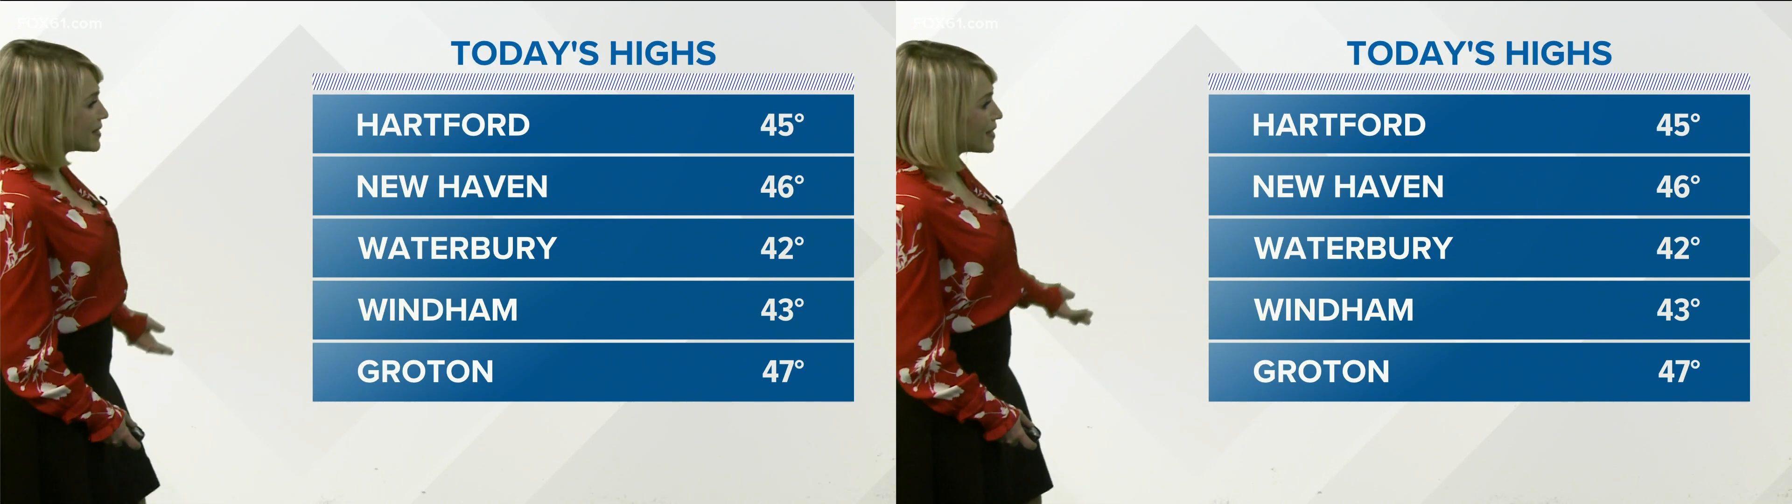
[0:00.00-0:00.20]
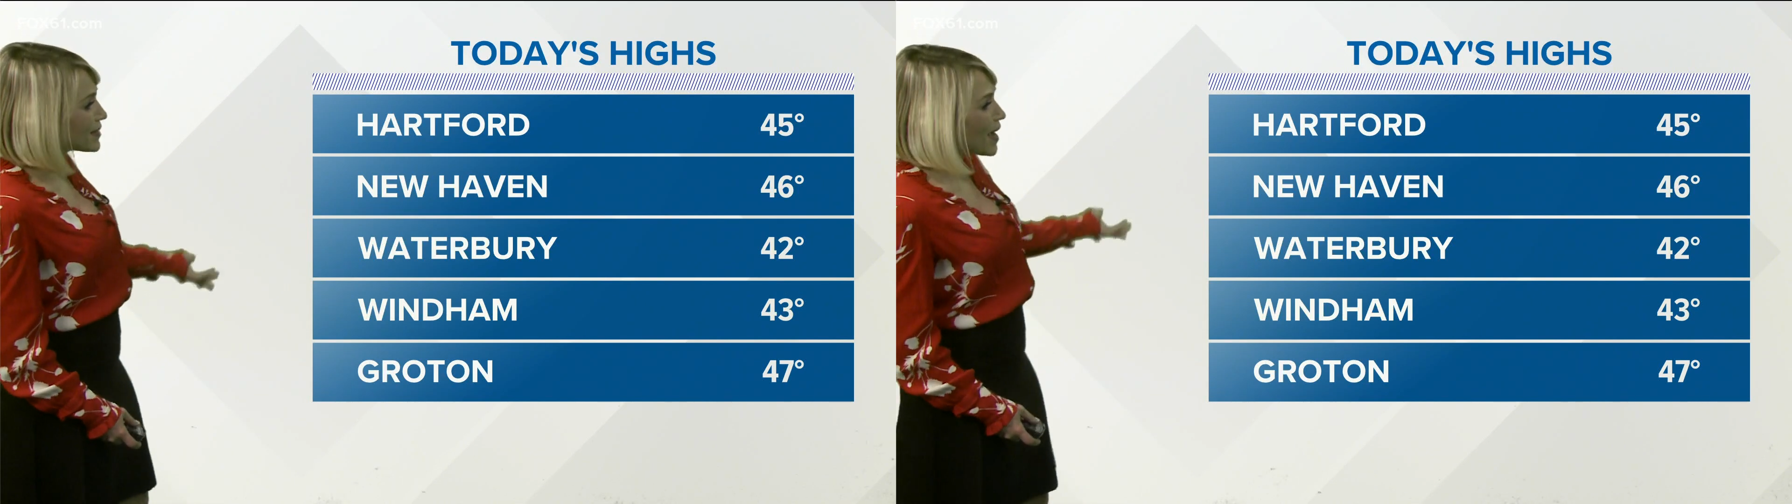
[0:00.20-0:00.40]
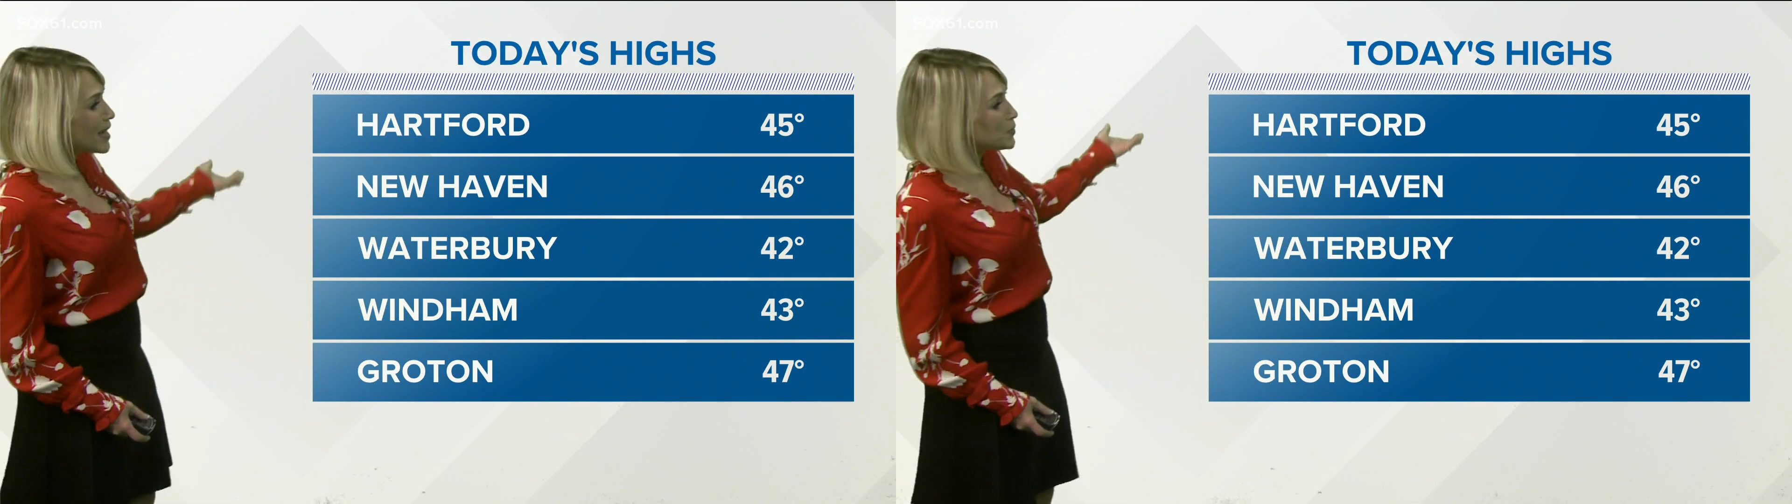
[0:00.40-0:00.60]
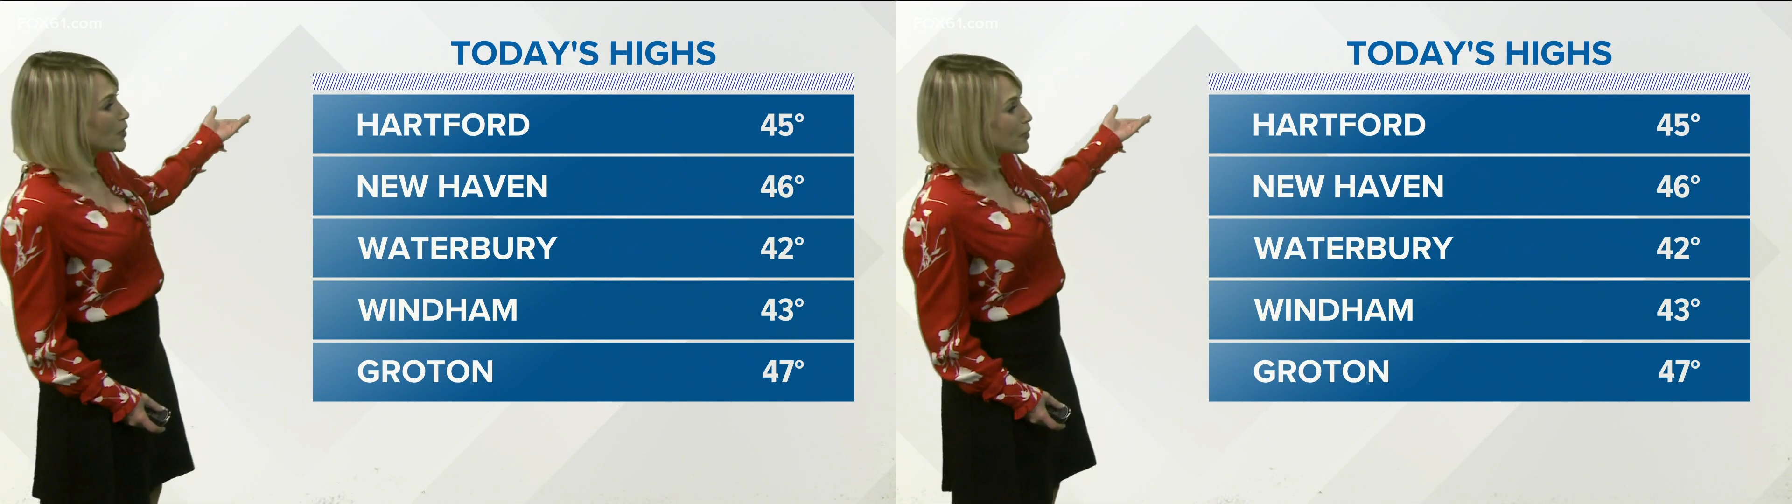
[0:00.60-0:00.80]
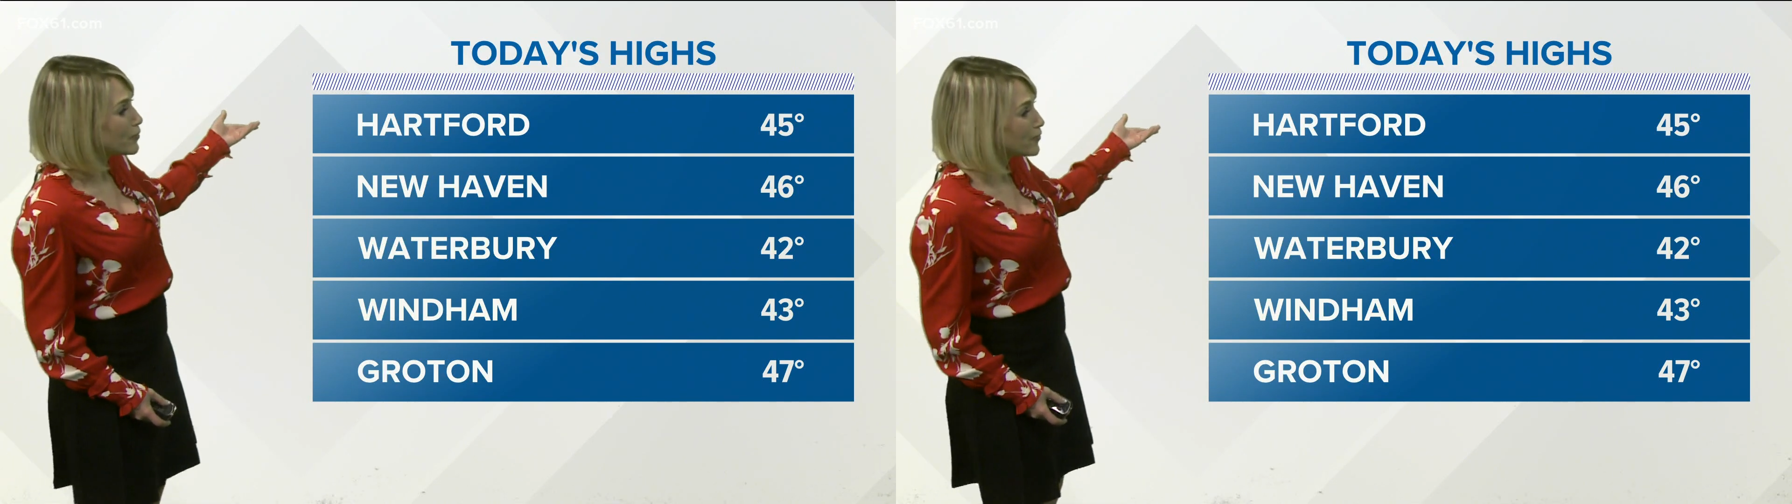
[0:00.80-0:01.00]
Today's highs
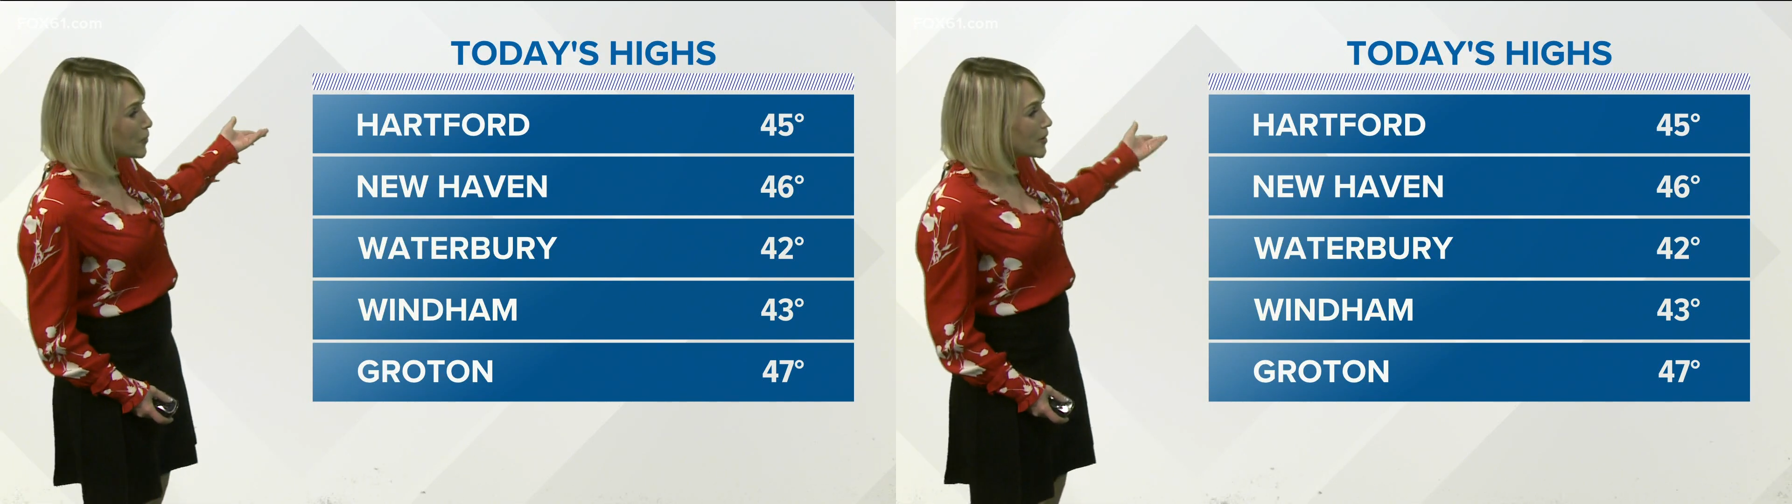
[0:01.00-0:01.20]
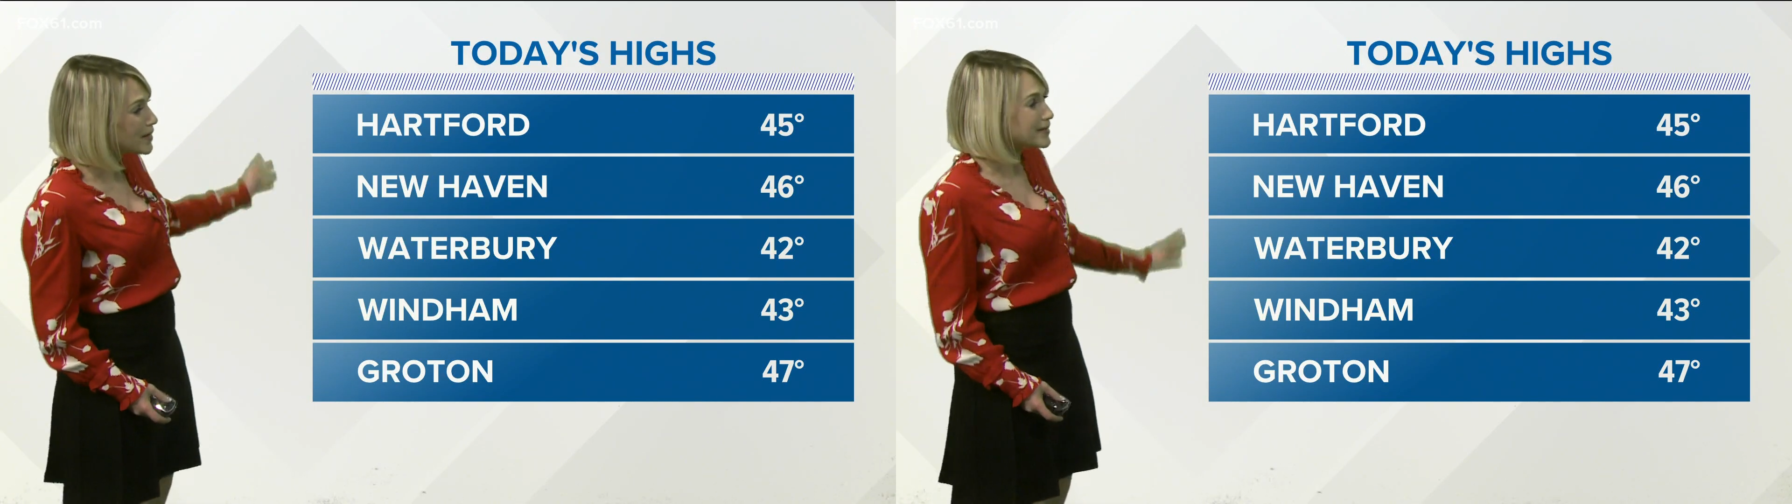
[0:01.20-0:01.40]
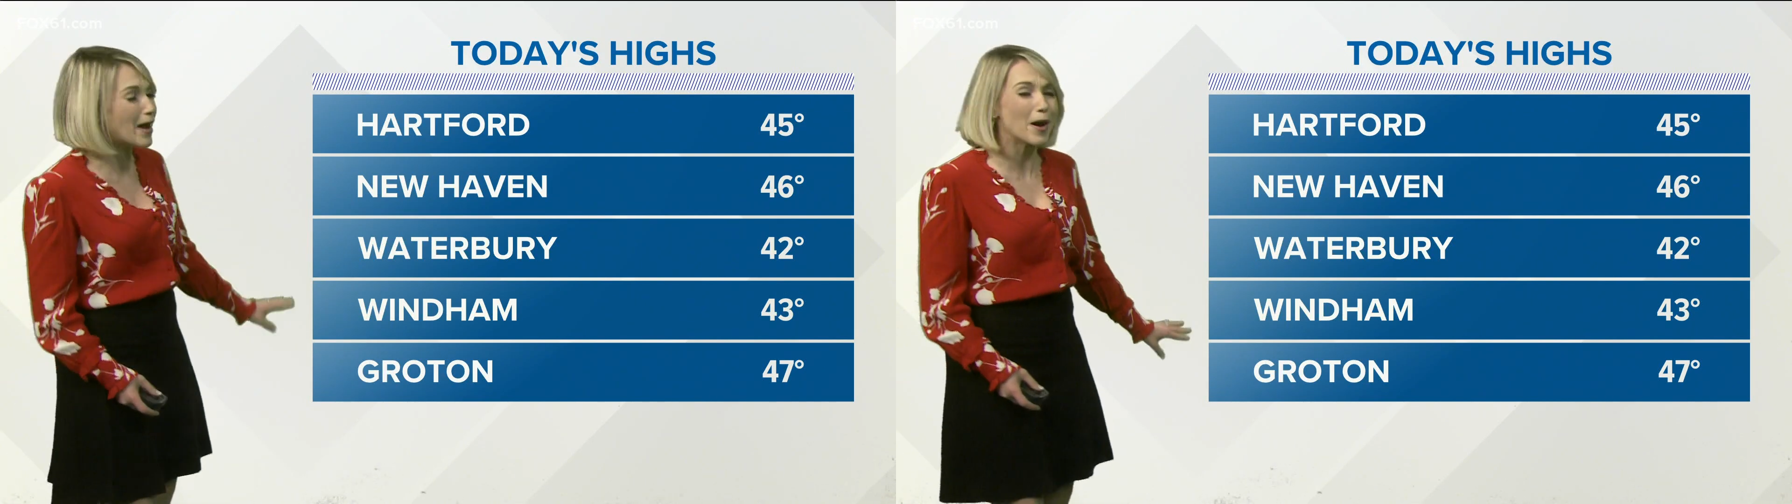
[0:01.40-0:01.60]
were in the 40s,